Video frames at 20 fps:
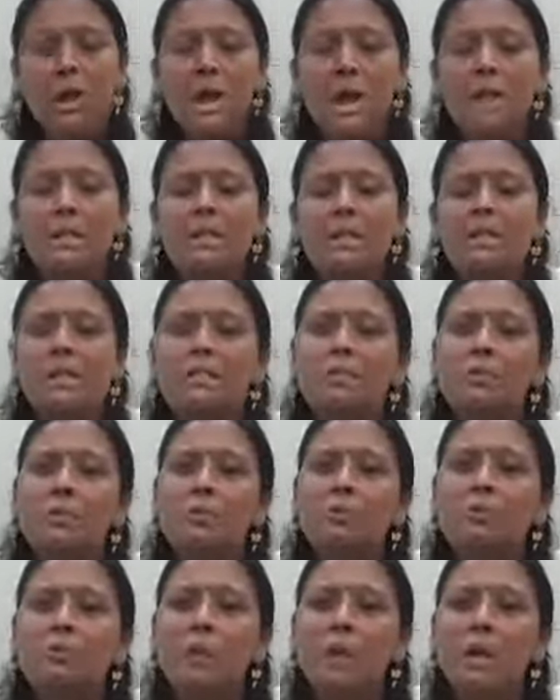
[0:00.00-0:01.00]
and then
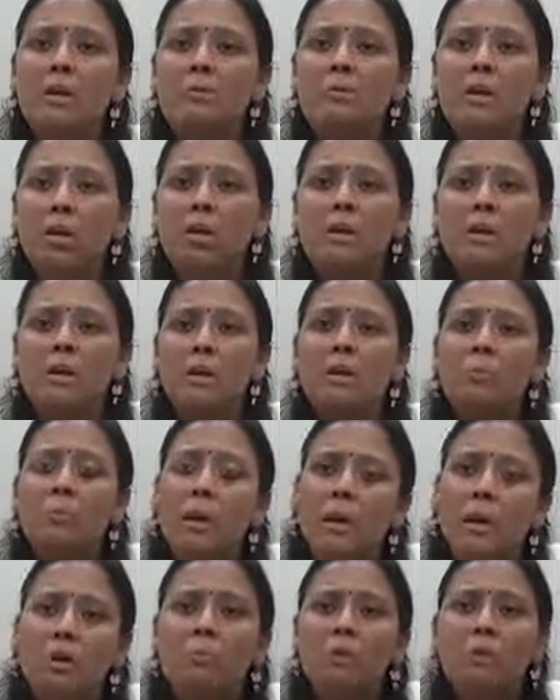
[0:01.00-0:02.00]
third we have got the
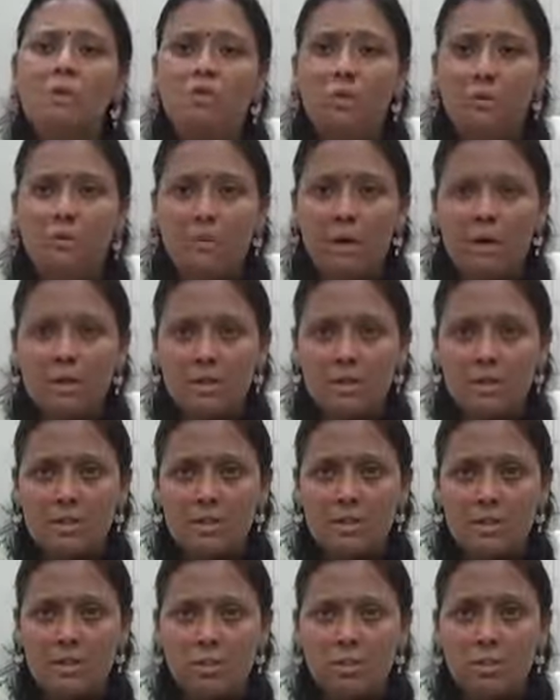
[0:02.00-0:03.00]
barometric price
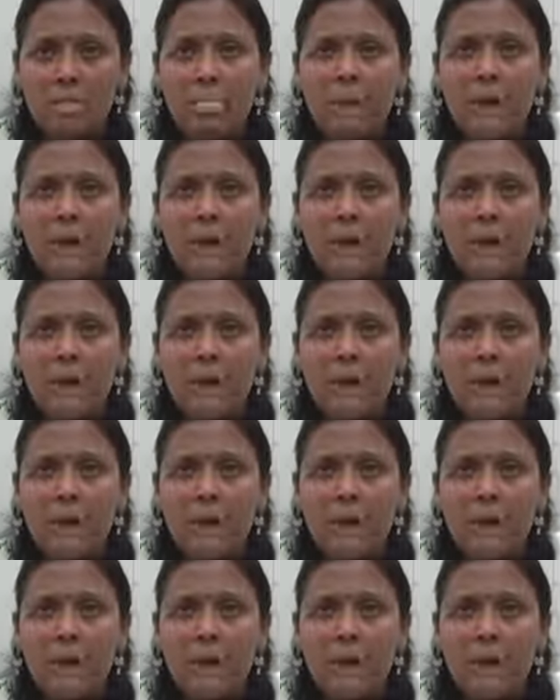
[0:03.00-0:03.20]
leadership.